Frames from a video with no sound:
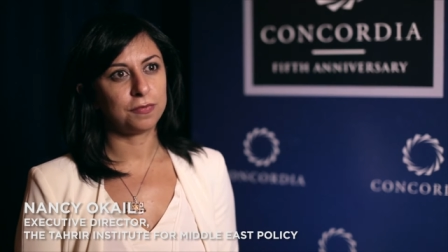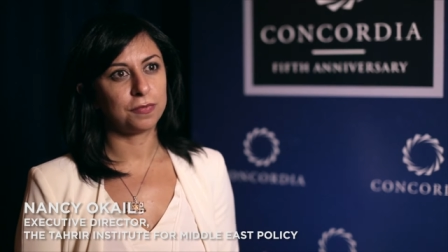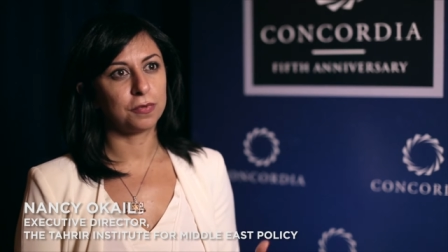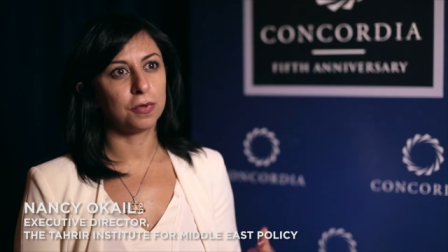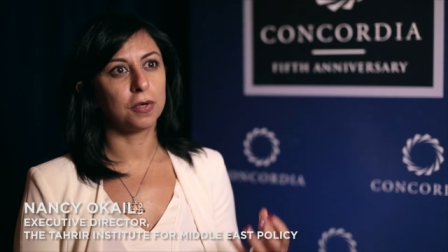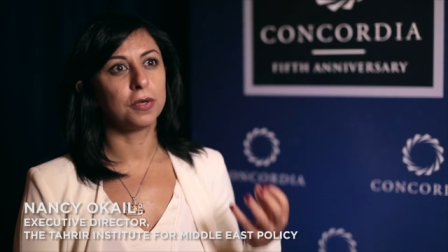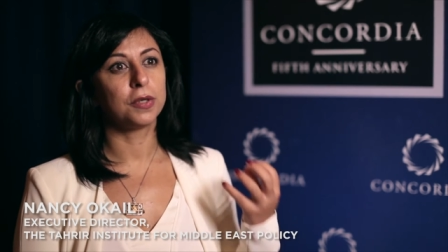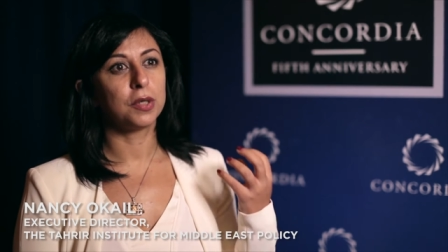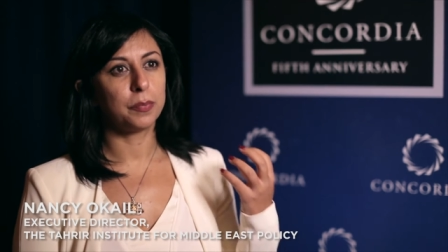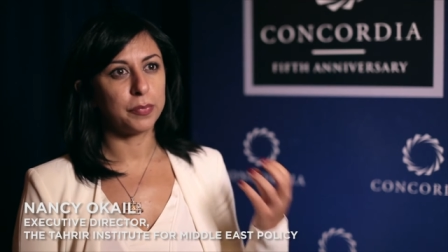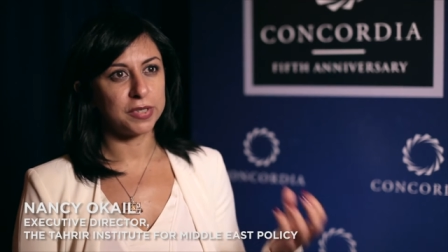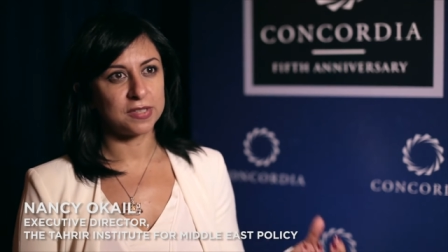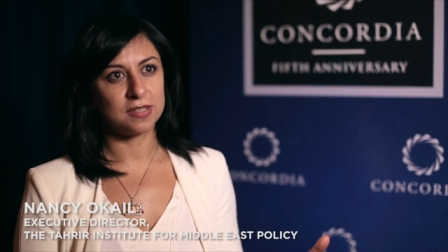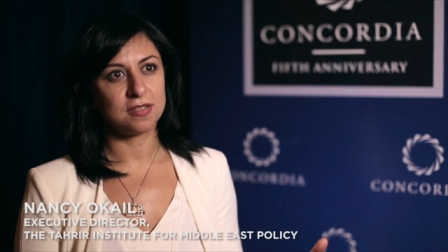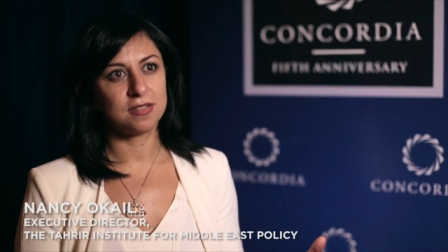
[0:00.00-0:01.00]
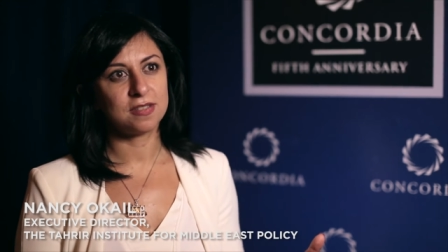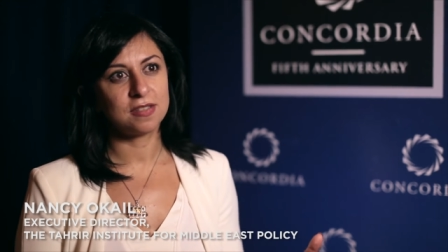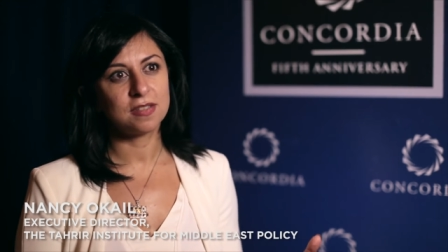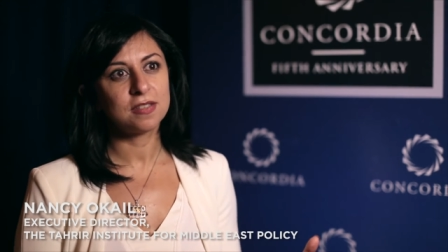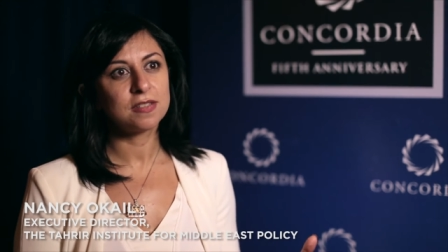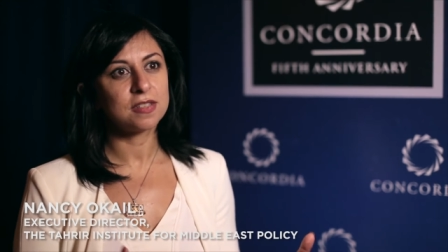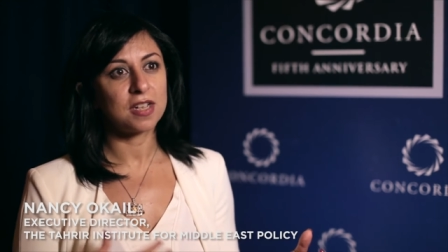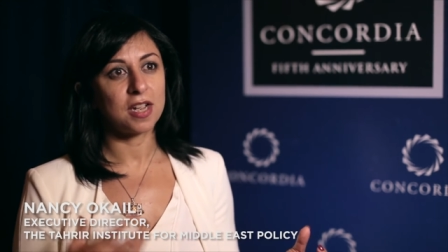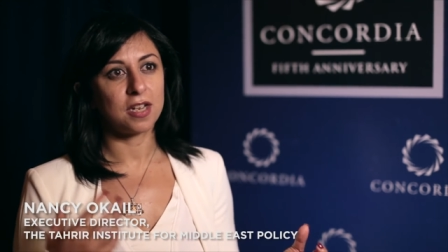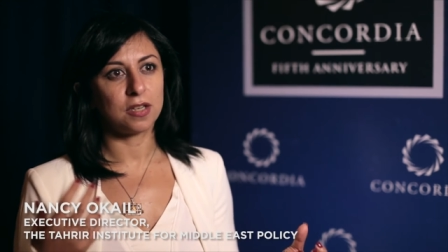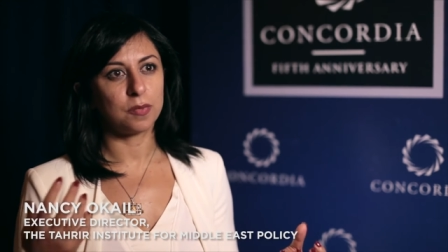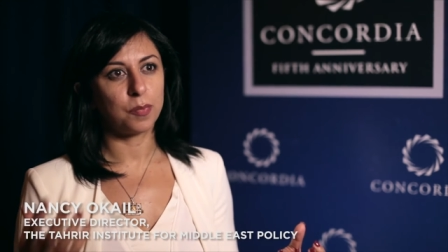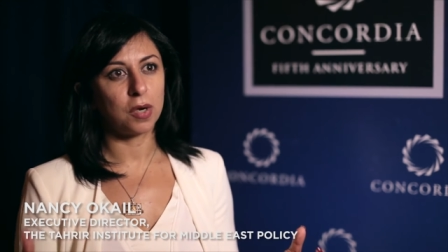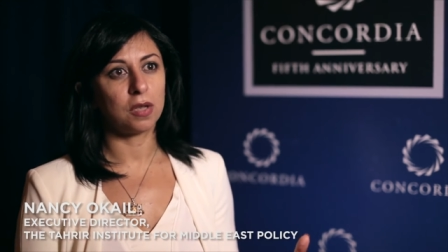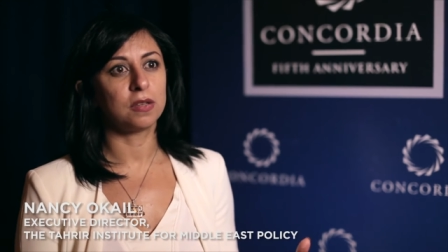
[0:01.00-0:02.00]
for the businesses and
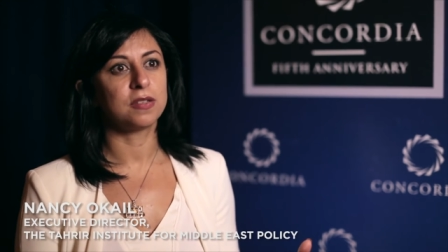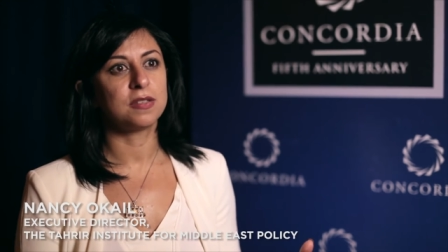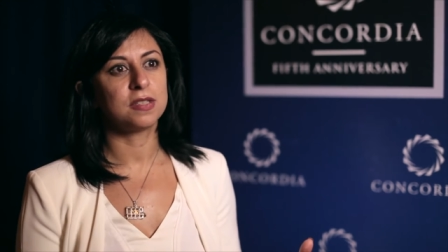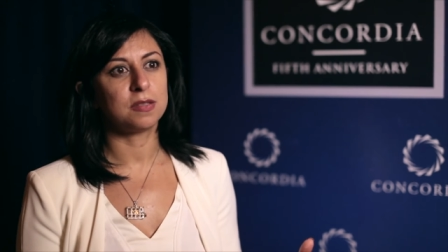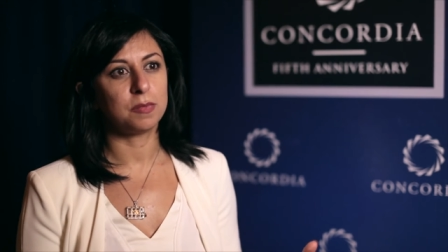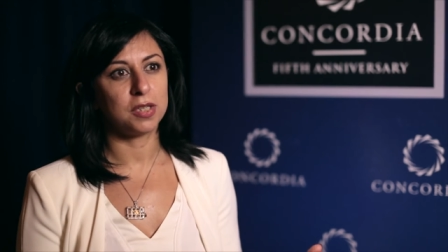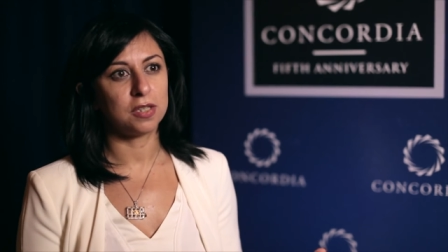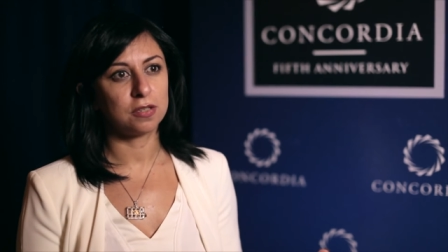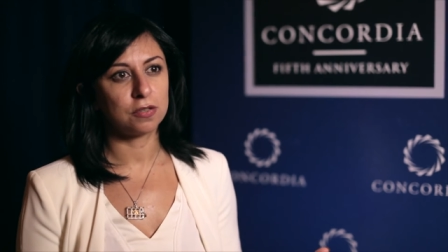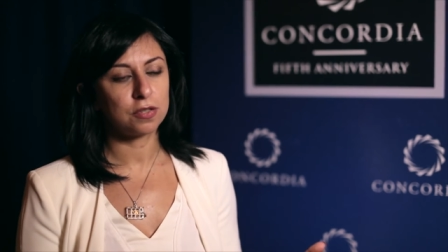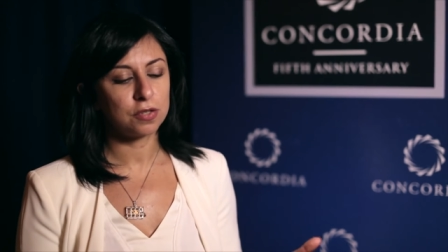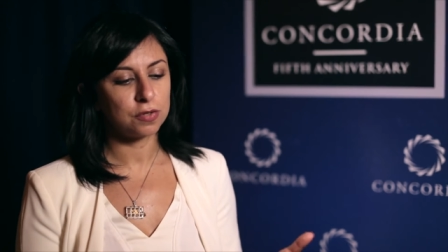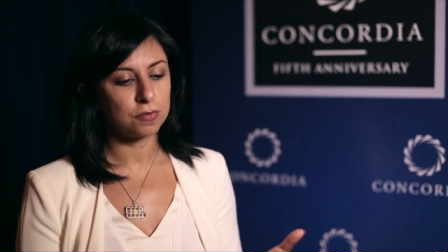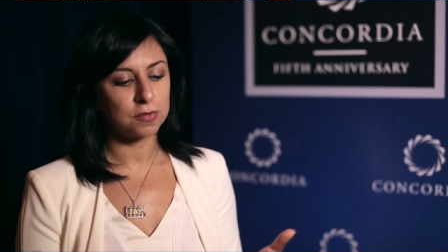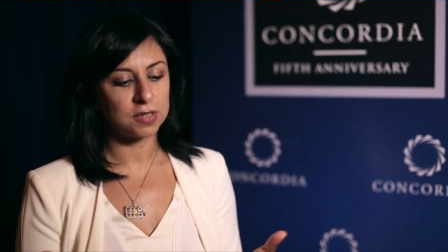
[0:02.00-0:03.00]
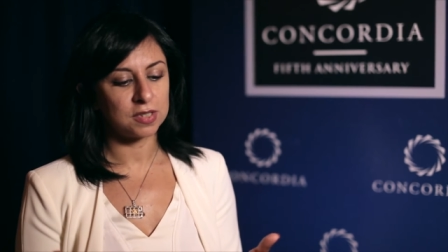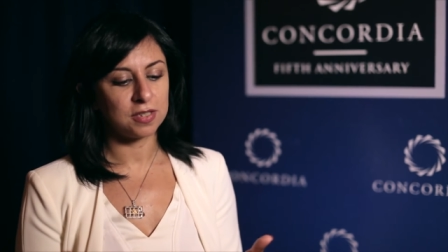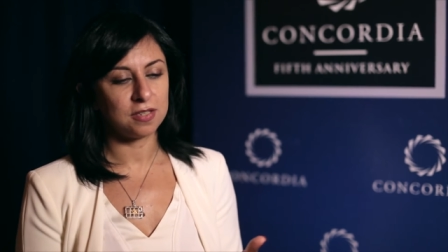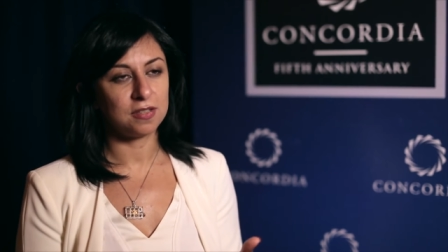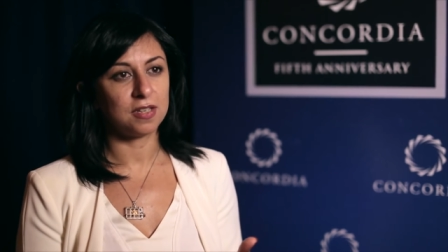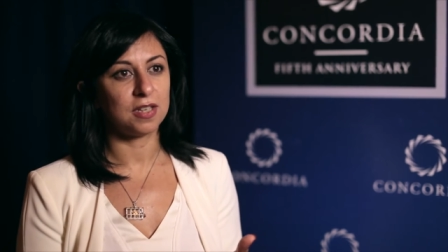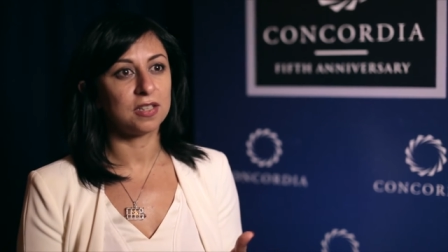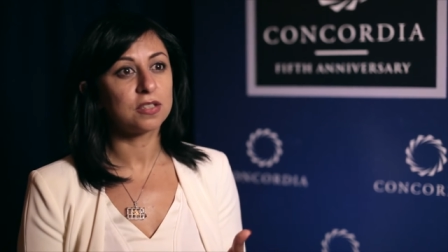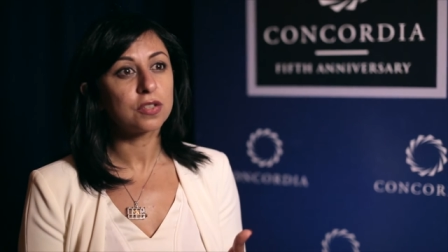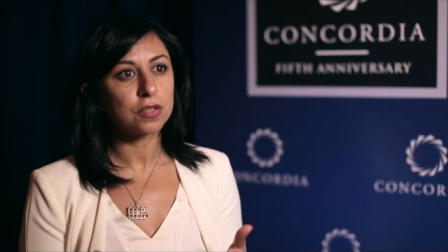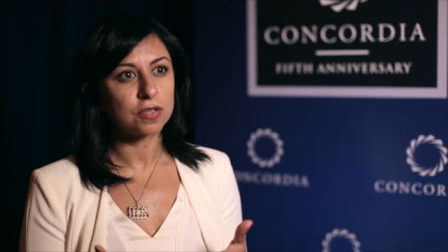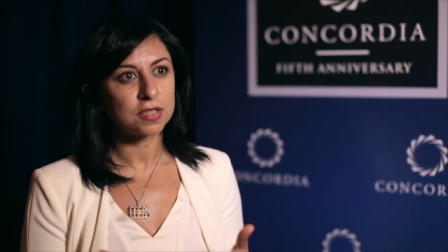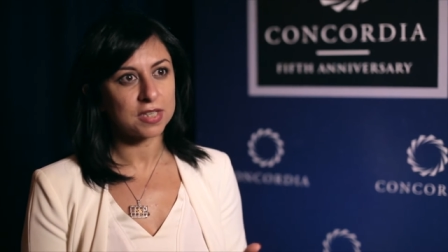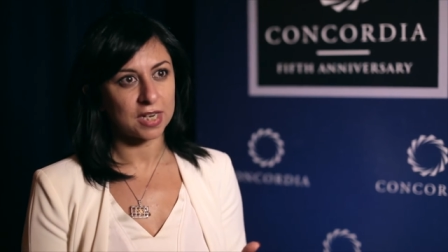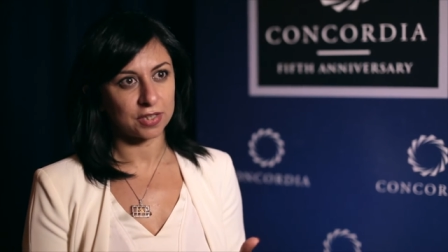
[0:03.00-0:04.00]
the policymakers to see the
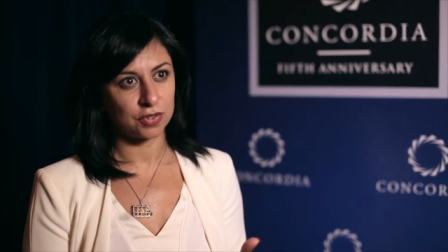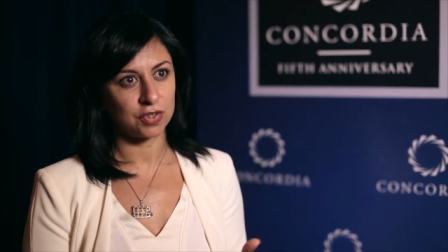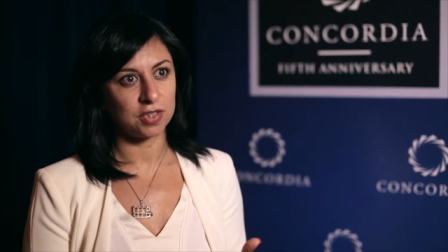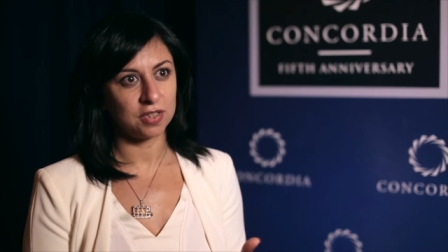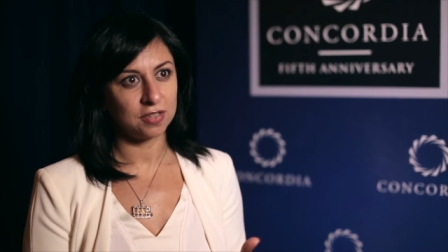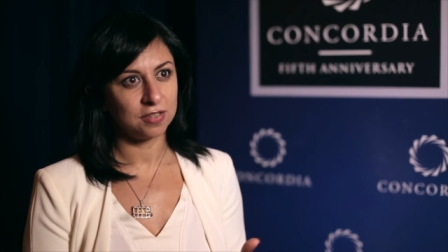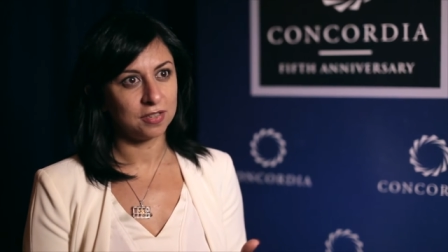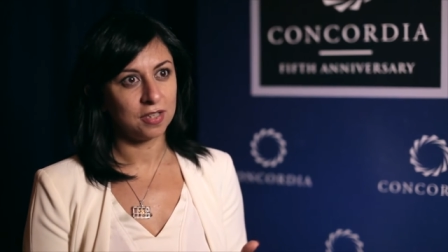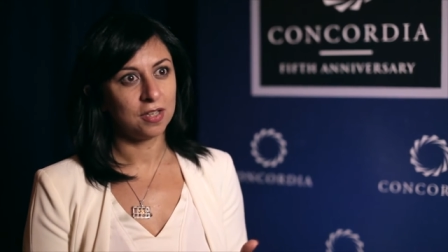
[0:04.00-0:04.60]
intersection